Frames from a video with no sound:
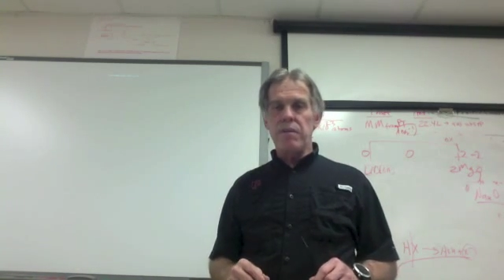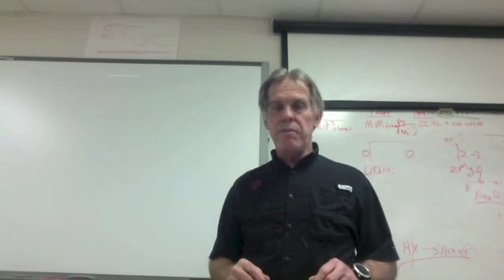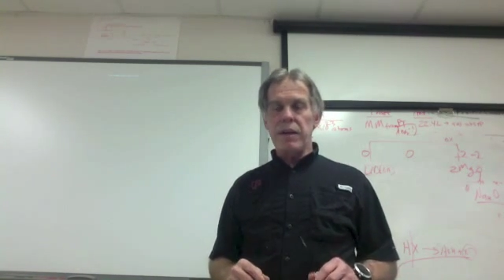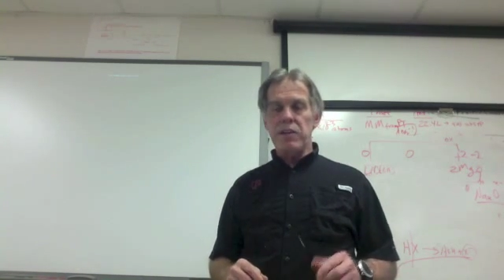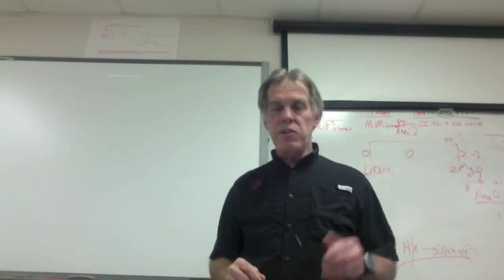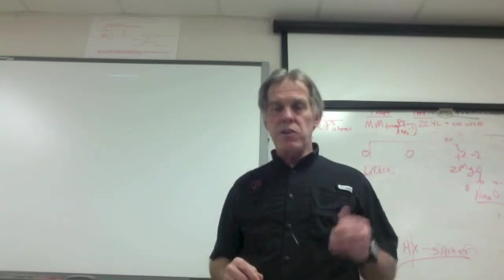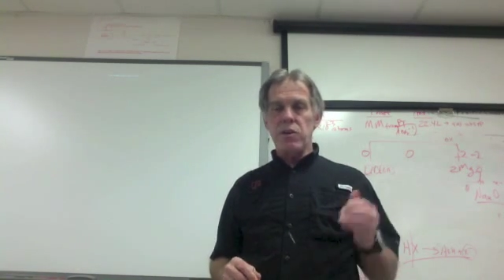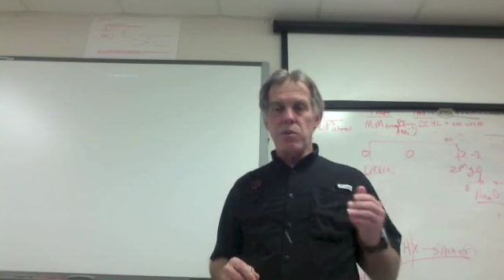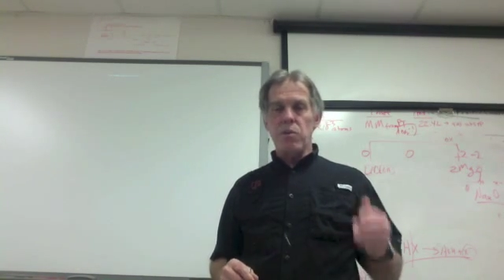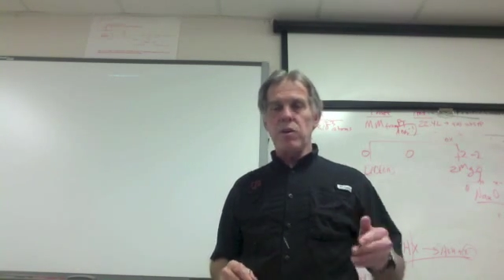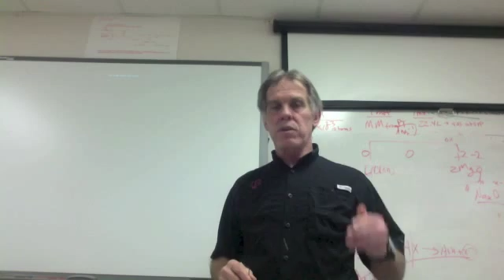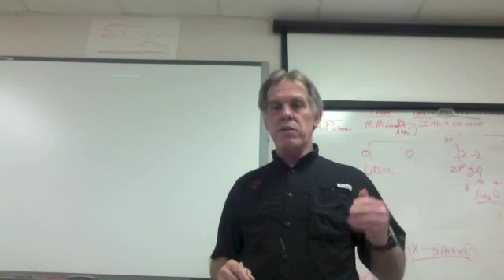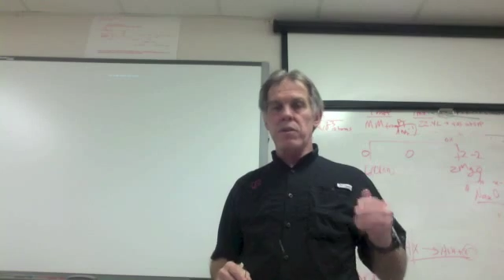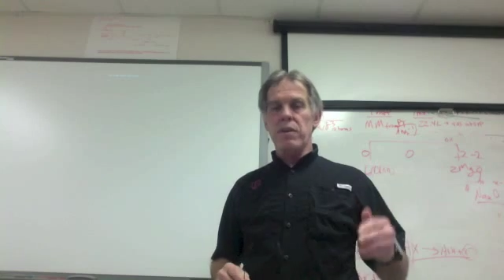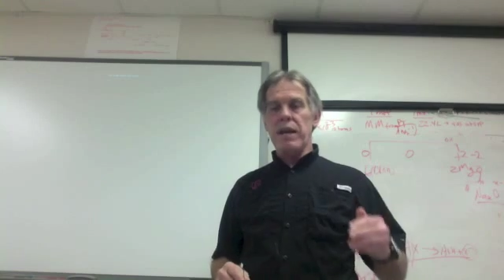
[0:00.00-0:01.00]
Make sure you
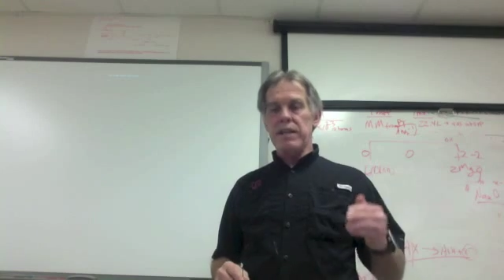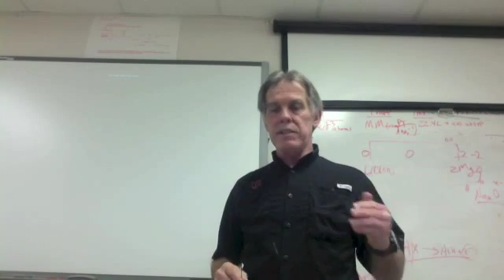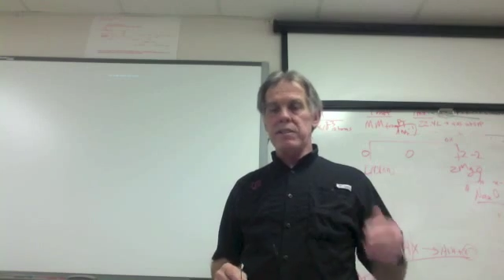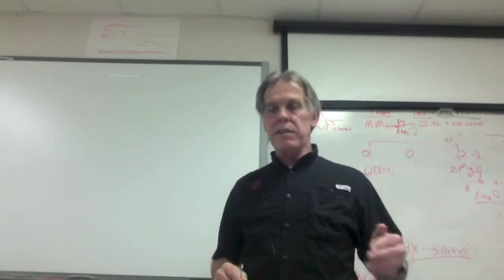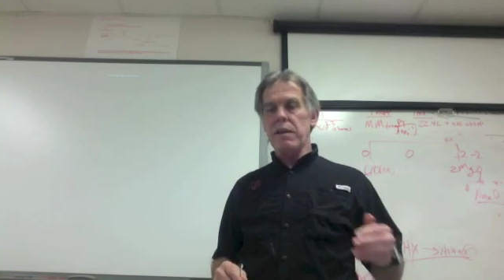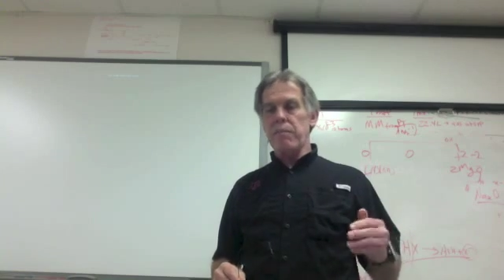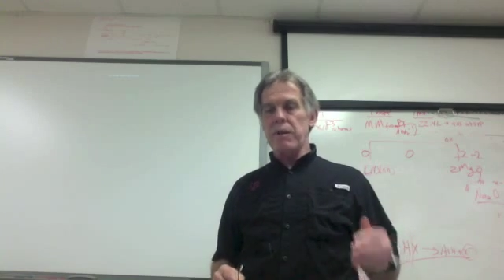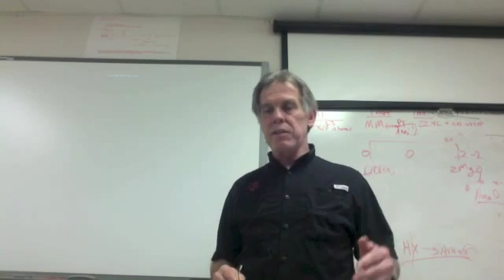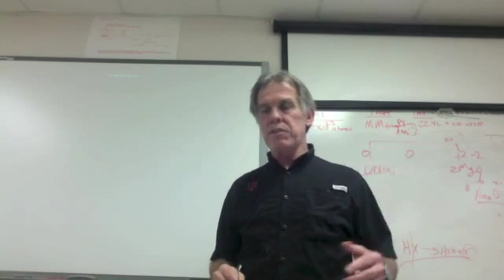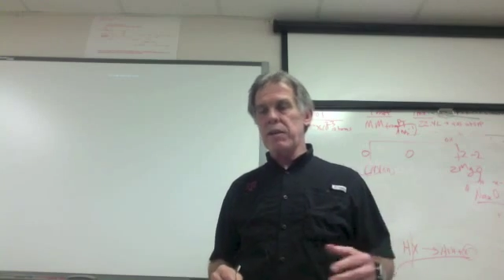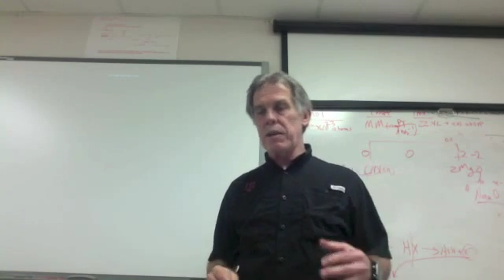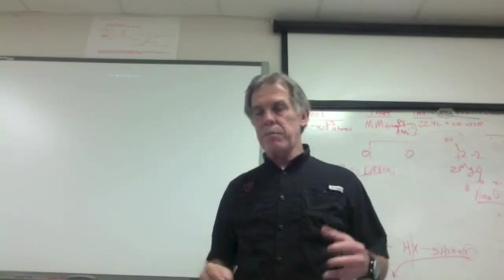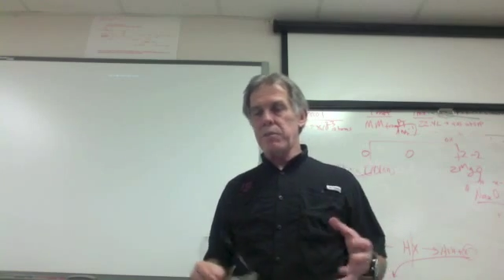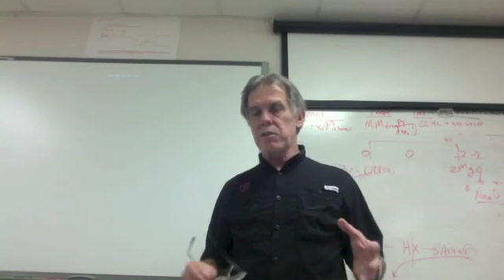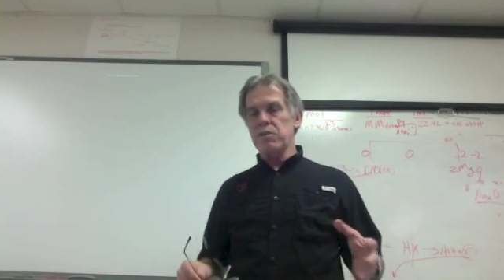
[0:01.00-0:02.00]
work through that step by
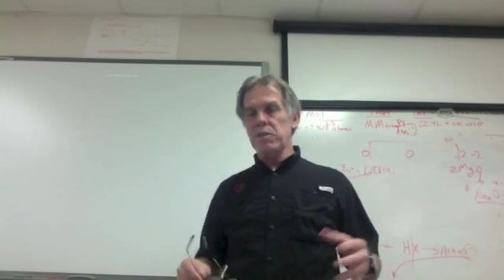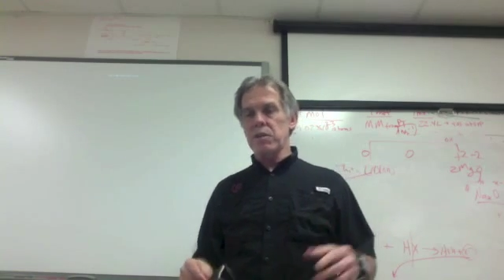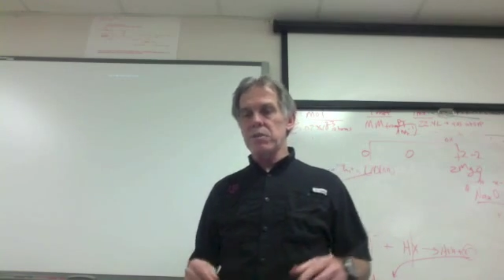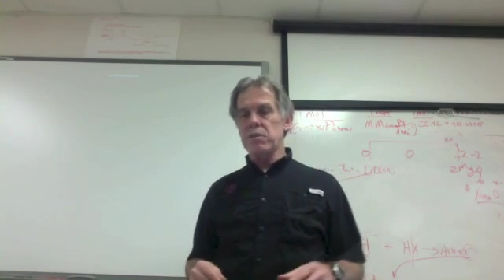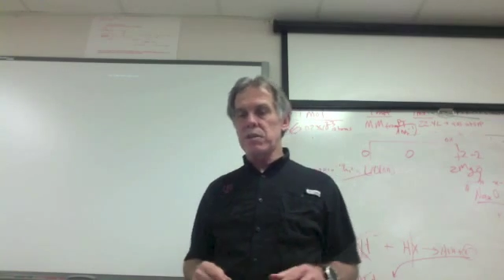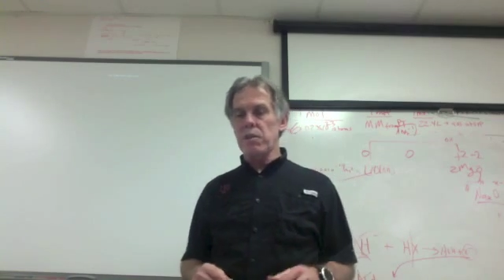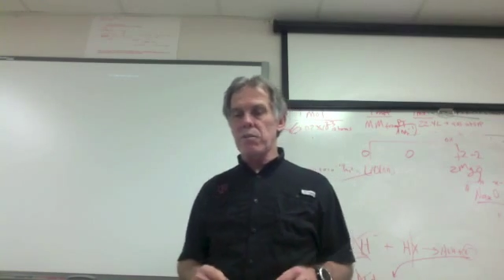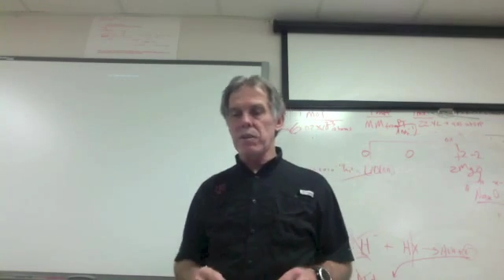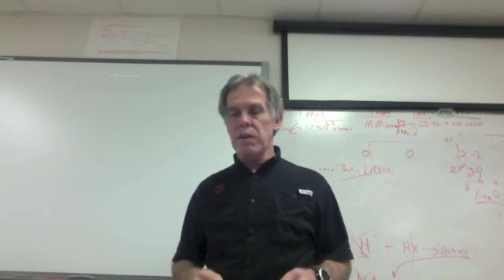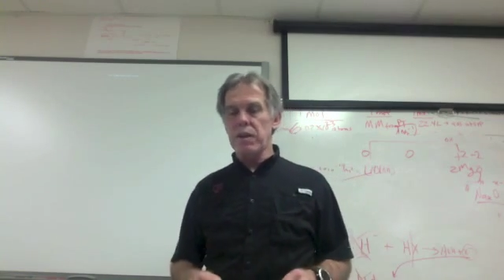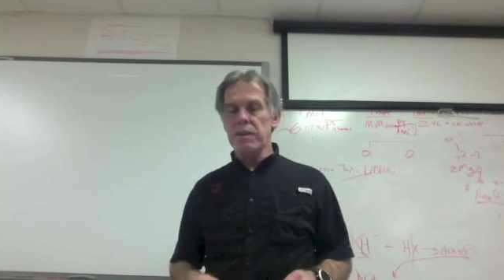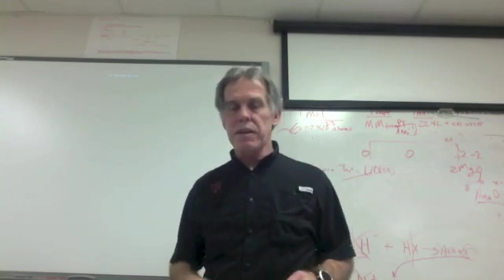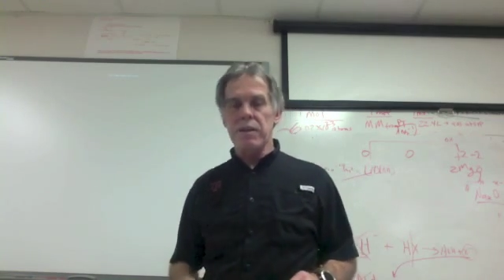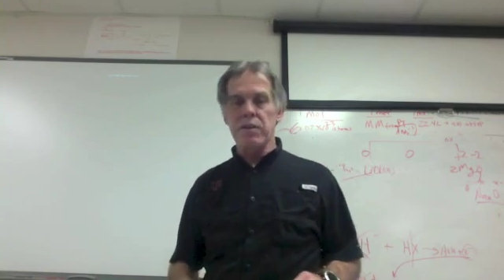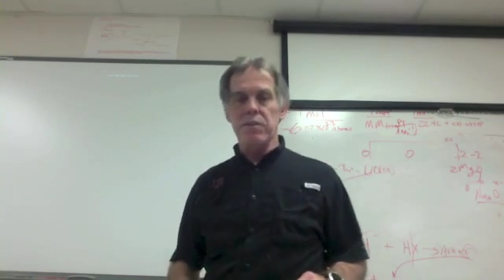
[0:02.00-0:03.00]
step, because you're going to see one
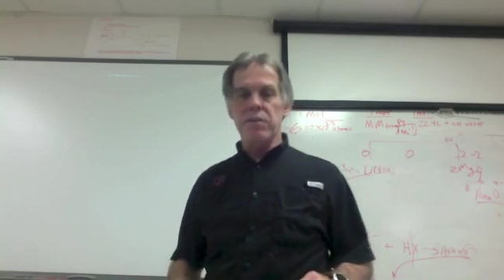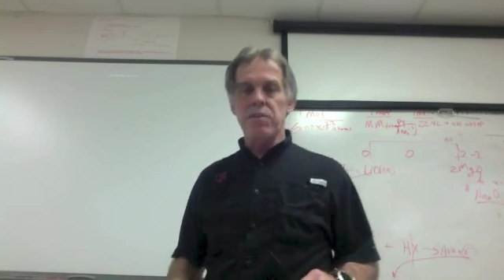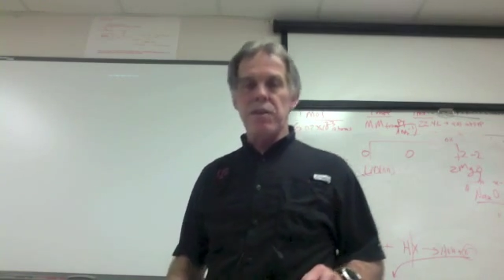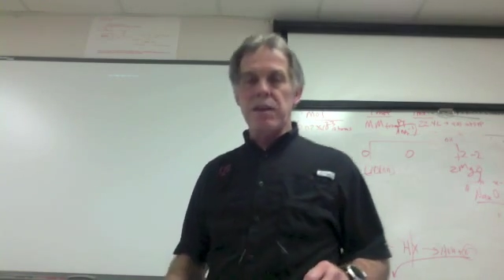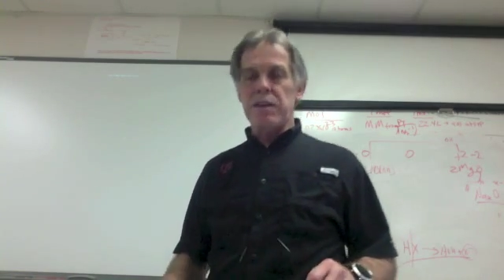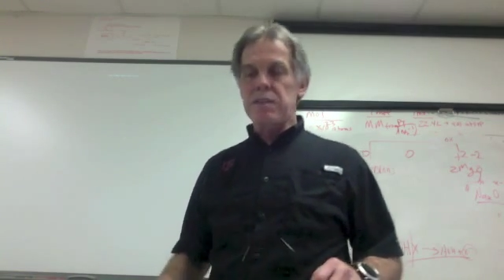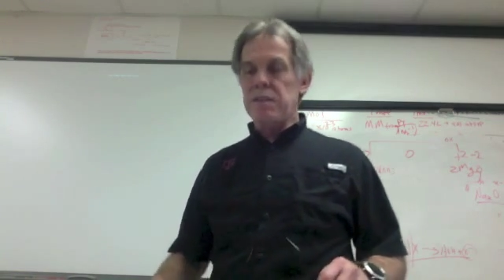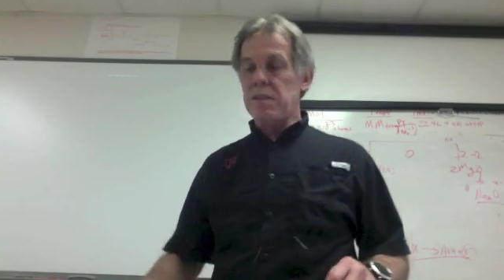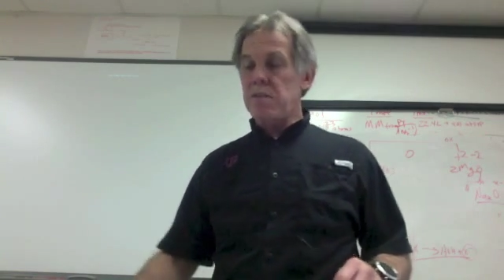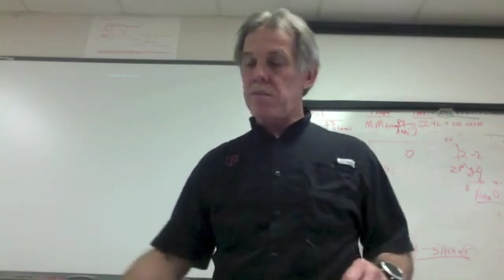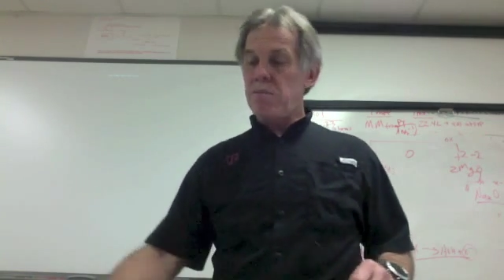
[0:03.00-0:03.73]
like that on the test.